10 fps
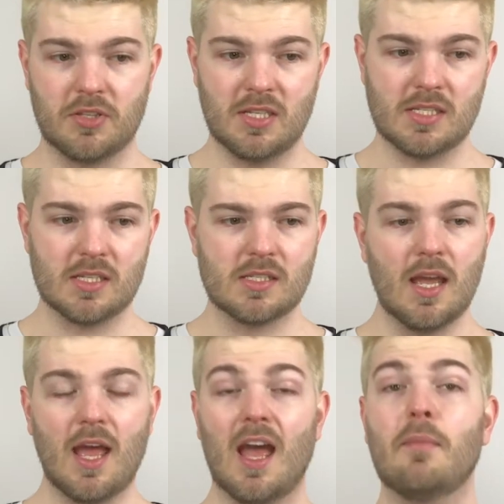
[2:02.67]
thesis
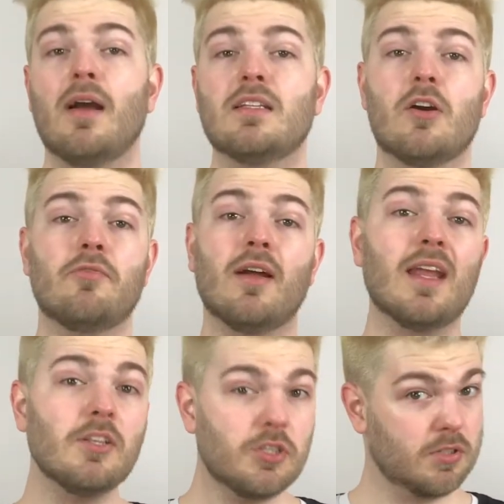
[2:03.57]
and my entire
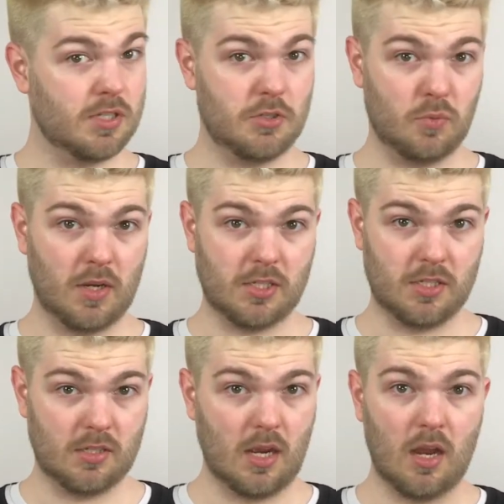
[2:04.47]
financial
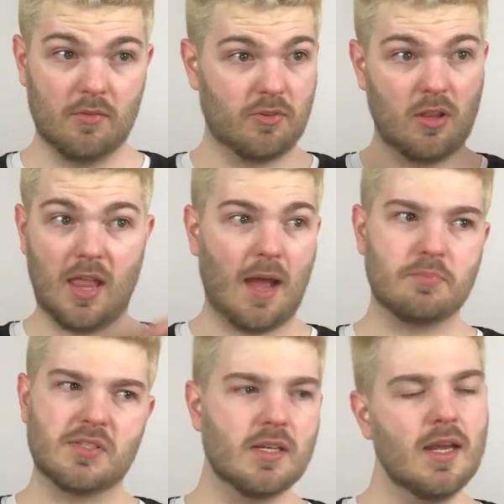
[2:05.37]
situation kind of
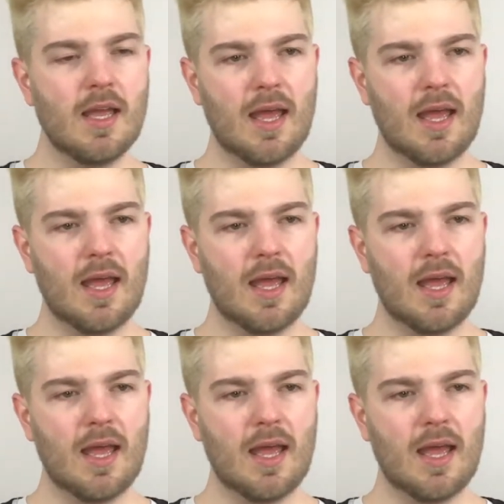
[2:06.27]
collapsed.